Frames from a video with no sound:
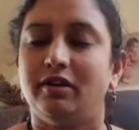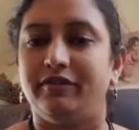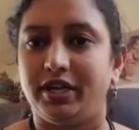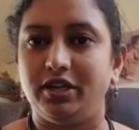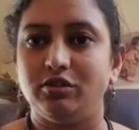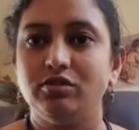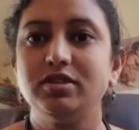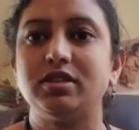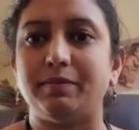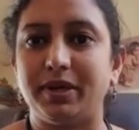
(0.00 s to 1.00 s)
videos
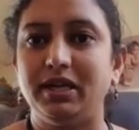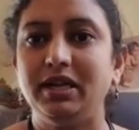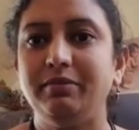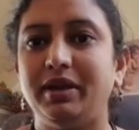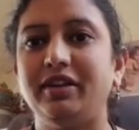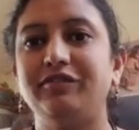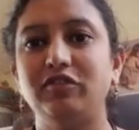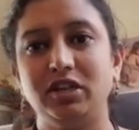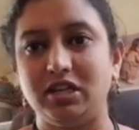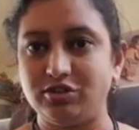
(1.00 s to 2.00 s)
separately made
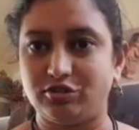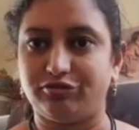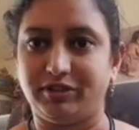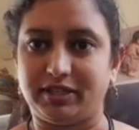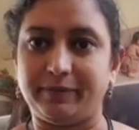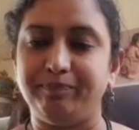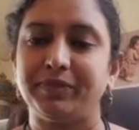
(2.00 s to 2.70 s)
for each of it.